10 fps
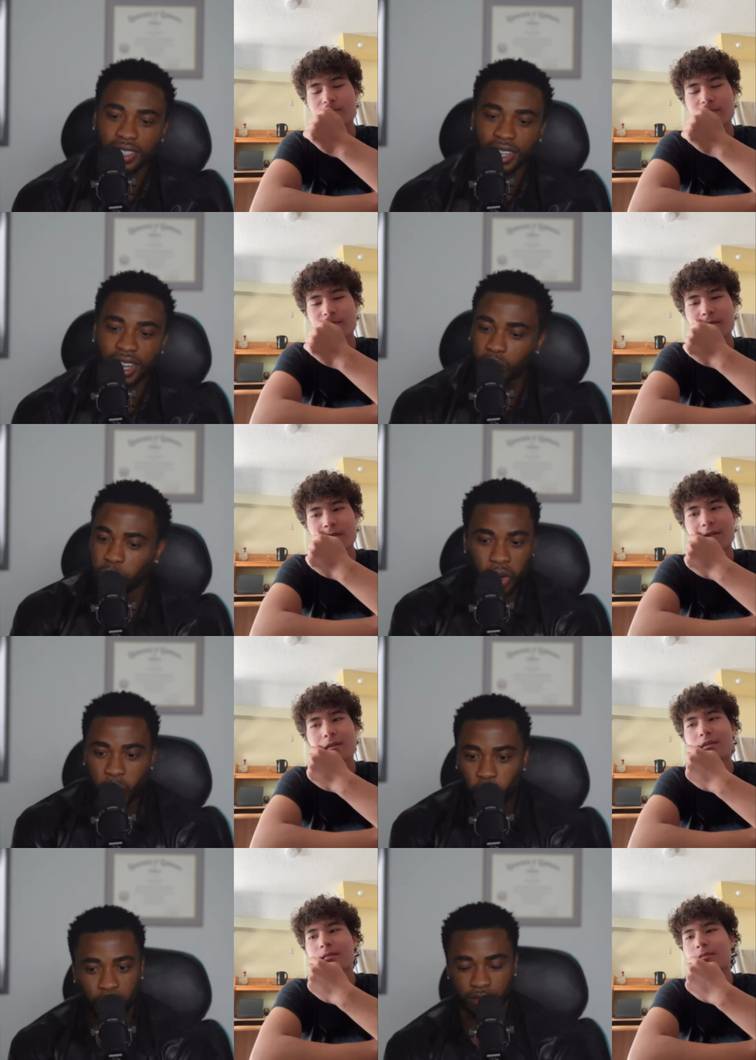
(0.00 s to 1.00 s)

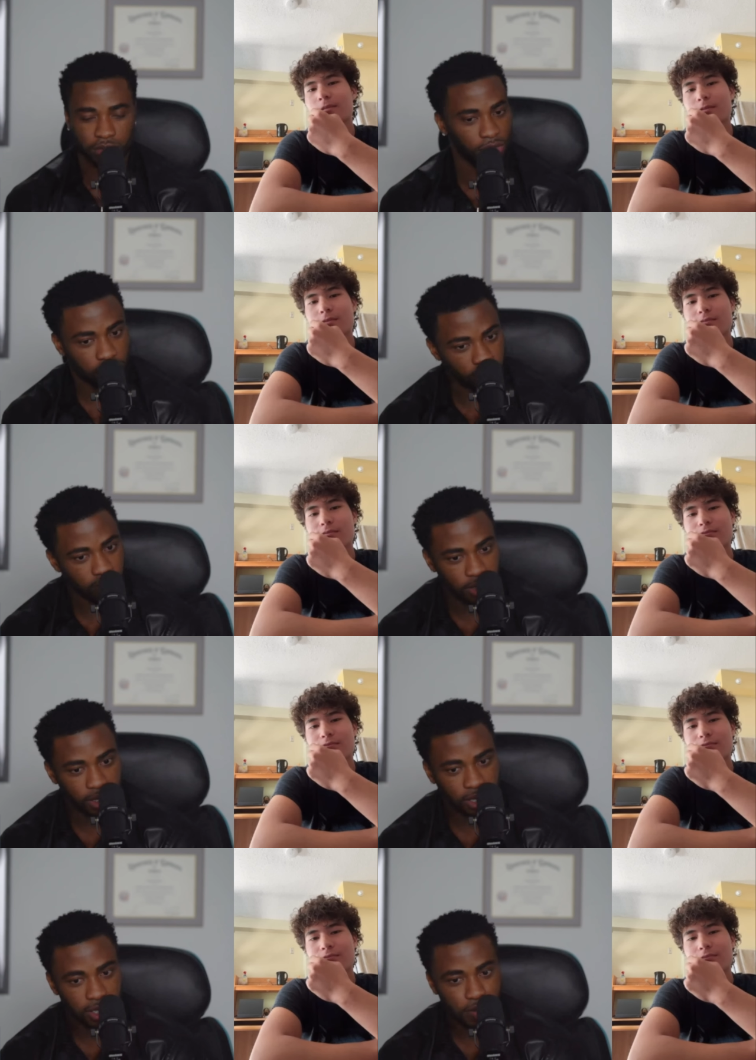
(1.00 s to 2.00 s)
Speaker 1: Whoa.
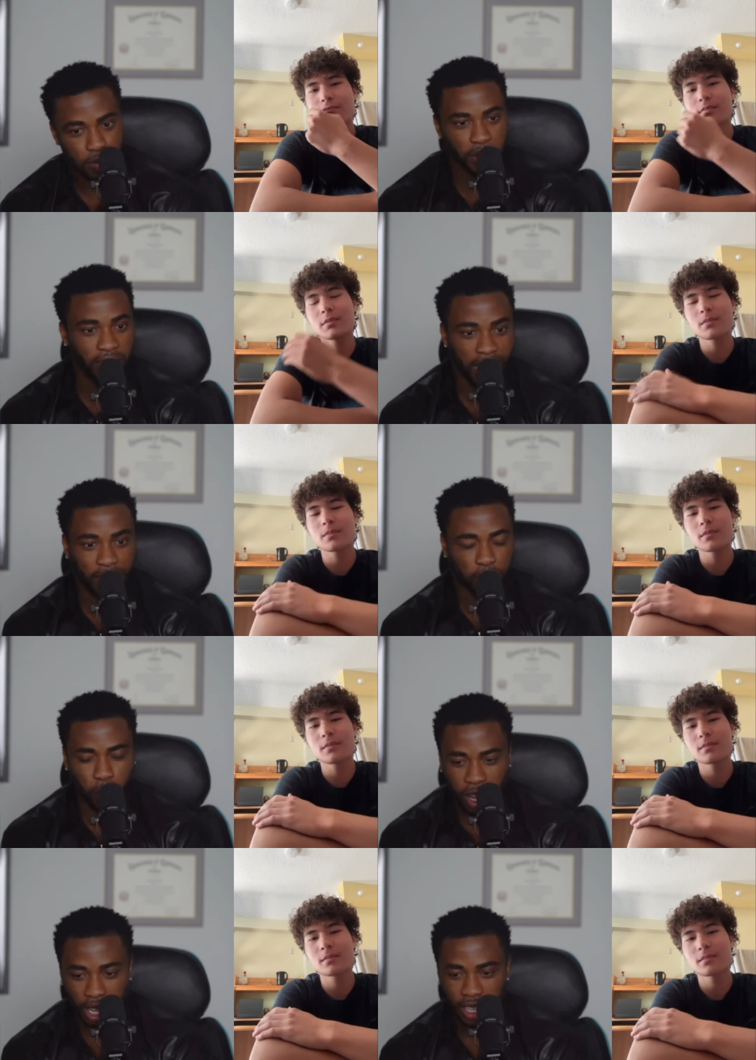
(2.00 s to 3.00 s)
Provide for
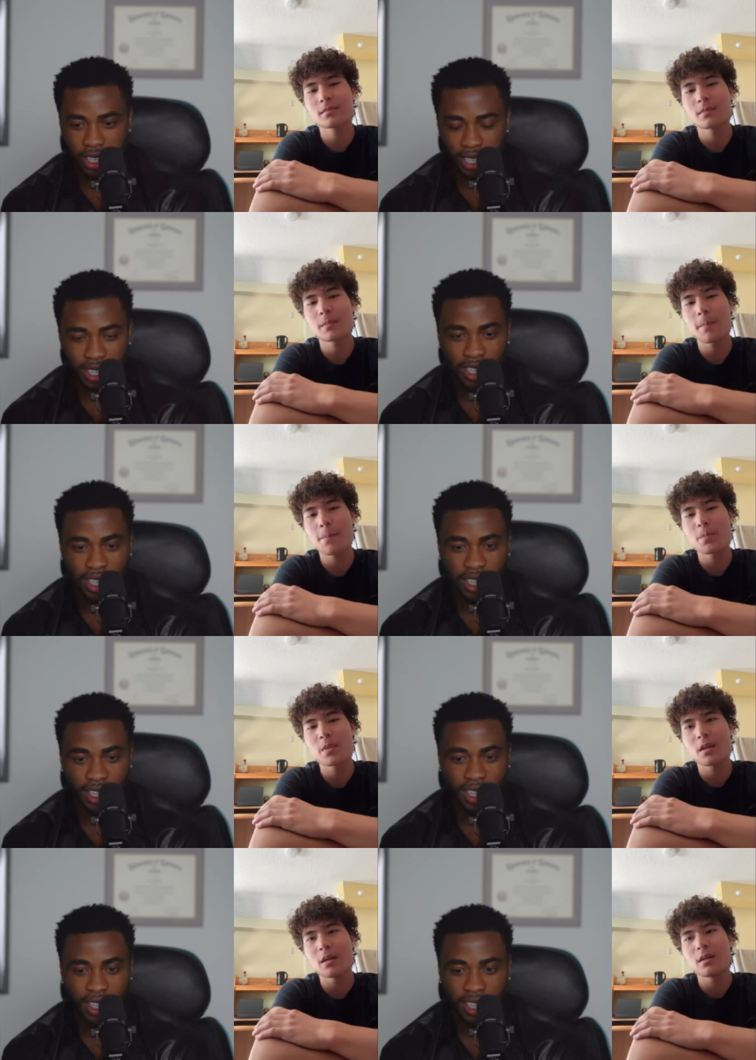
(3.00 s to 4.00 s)
what?
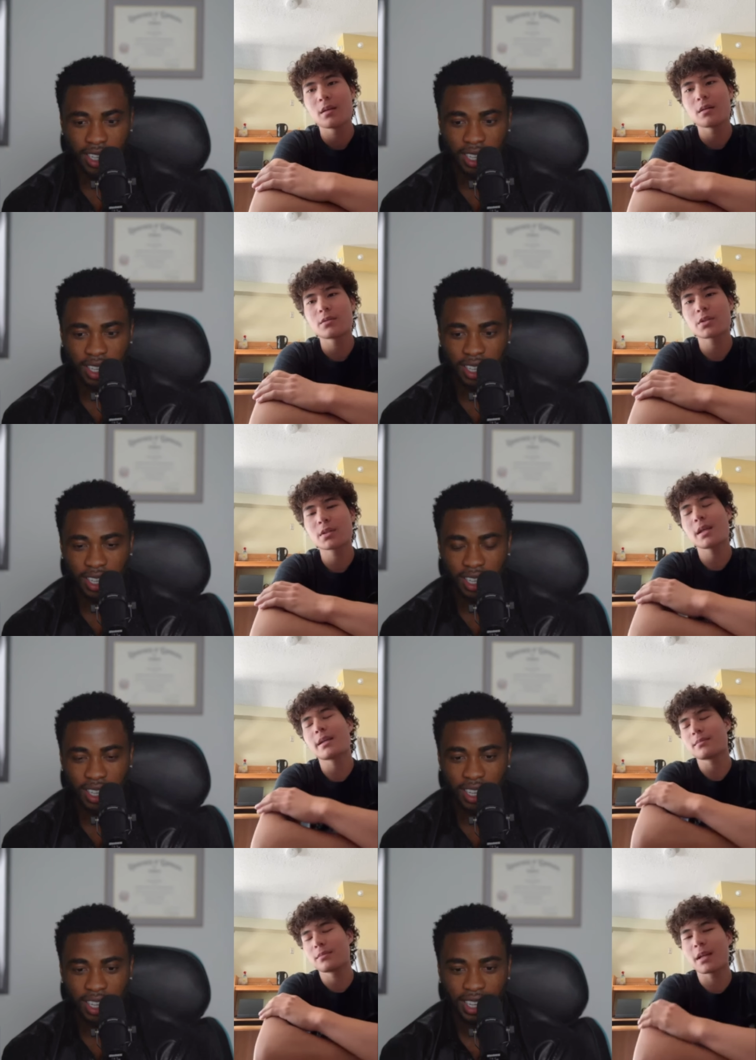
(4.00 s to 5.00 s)
Speaker 2: Just
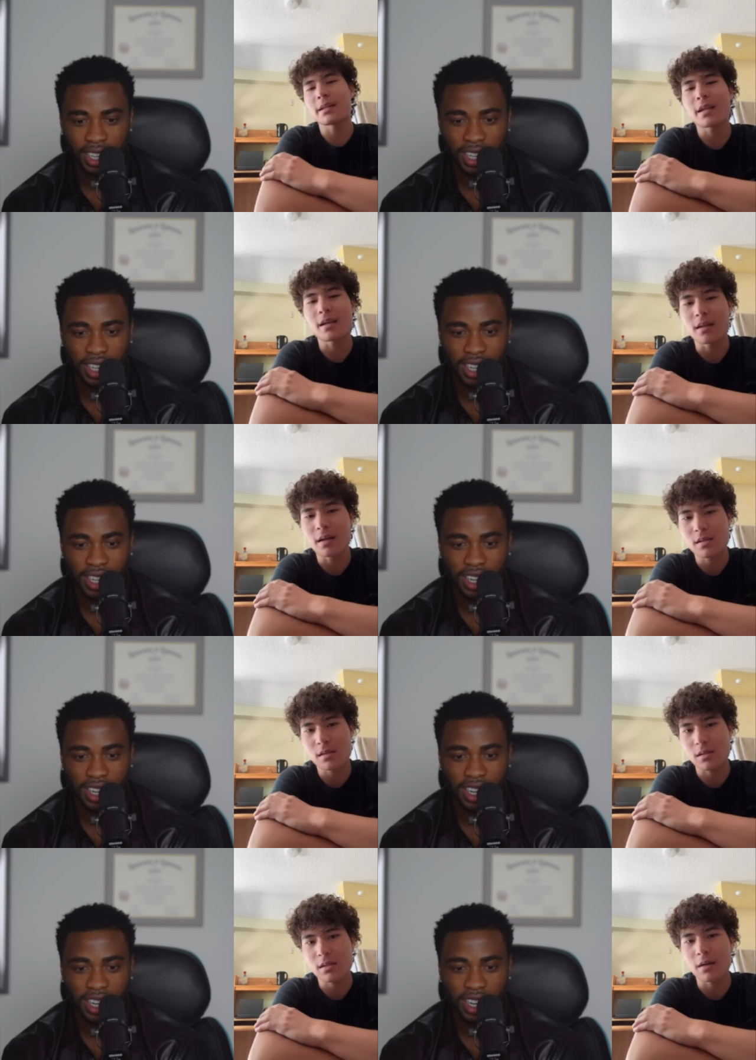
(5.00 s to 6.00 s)
like like date nights
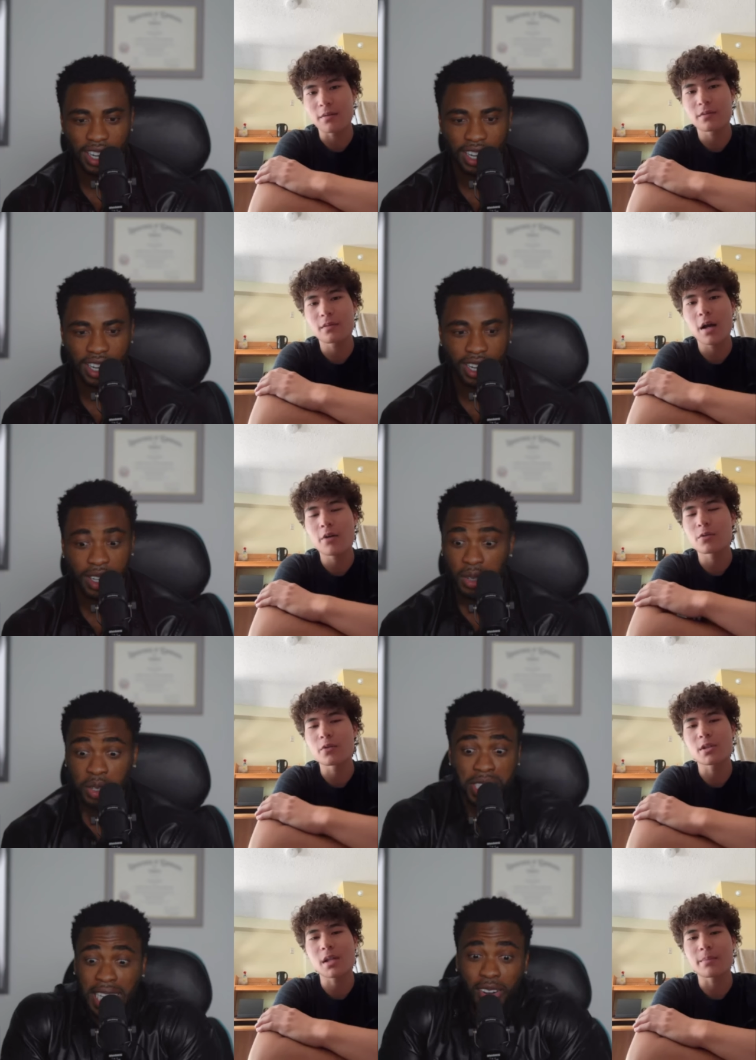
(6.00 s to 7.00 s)
and stuff. I would.
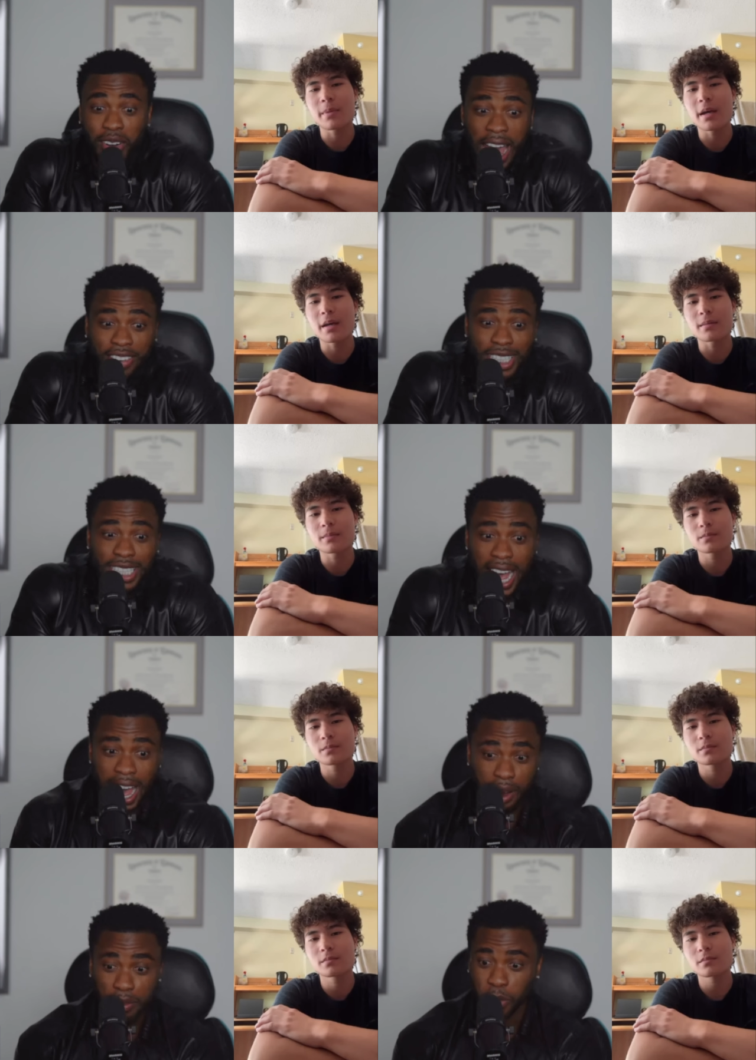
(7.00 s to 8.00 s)
She don't have a
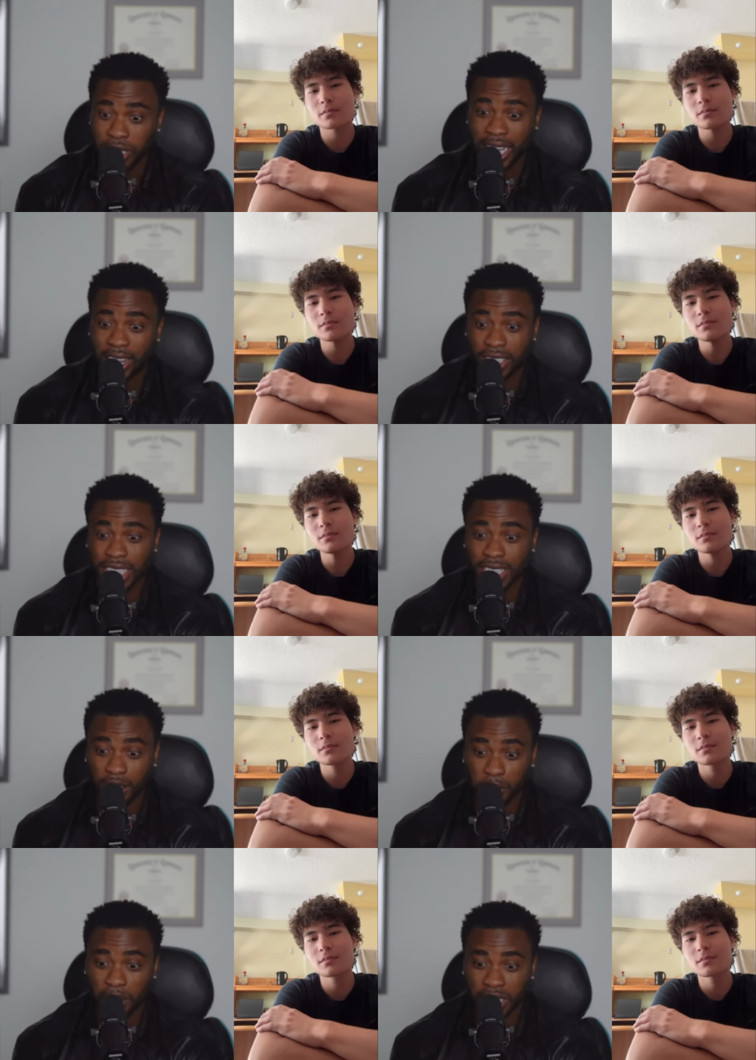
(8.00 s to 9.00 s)
Speaker 1: job. What the hell she talking
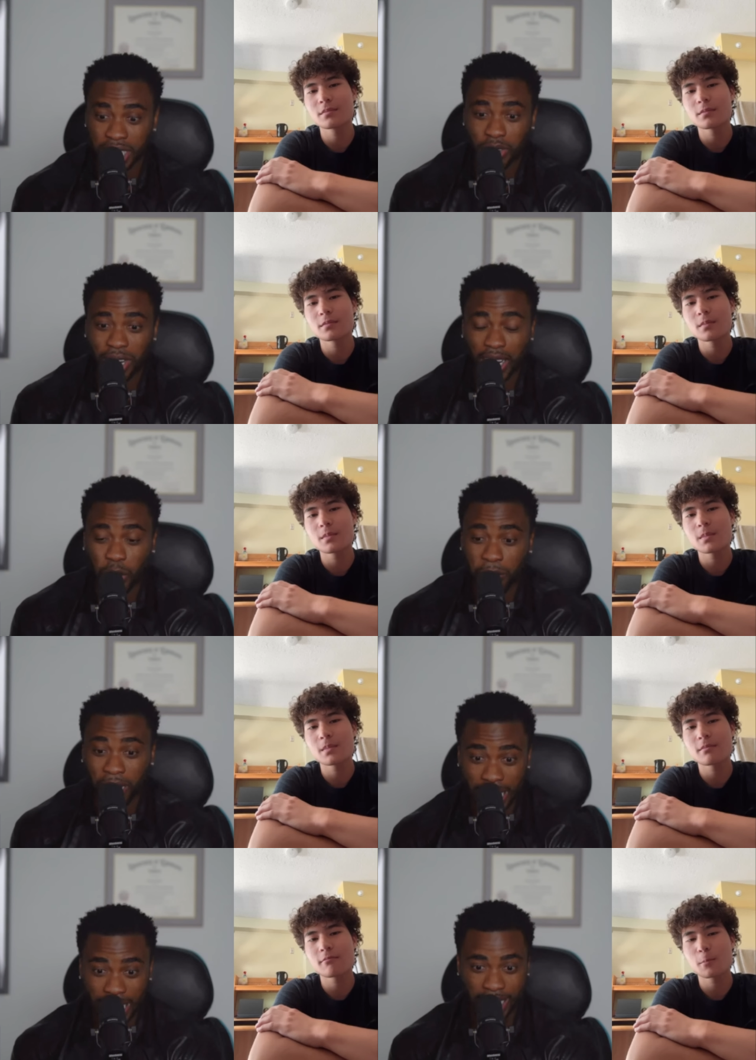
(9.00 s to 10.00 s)
about? She don't got no
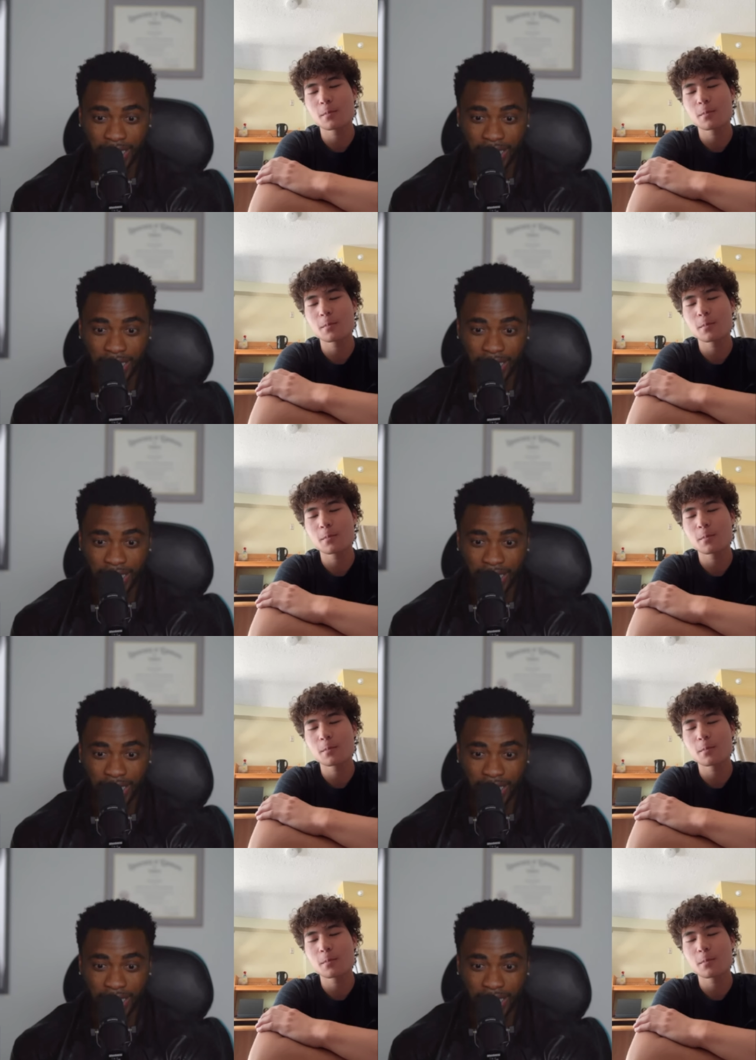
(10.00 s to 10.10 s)
money.